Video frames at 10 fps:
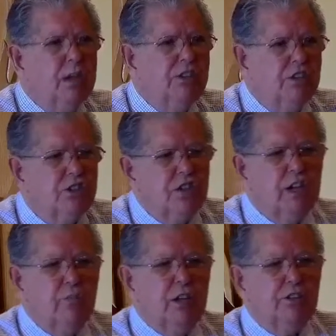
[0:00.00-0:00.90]
makes this
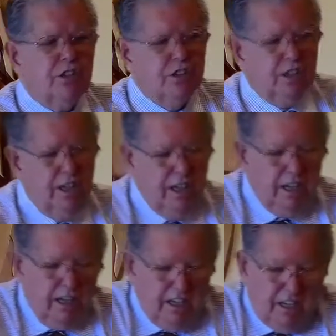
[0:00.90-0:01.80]
statement. He says,
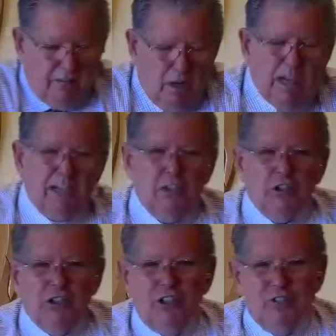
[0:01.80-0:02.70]
my little
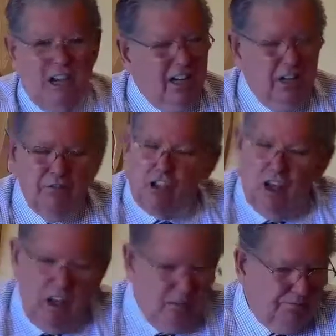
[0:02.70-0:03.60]
children, I love
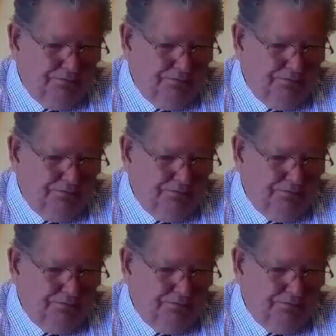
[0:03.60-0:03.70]
John.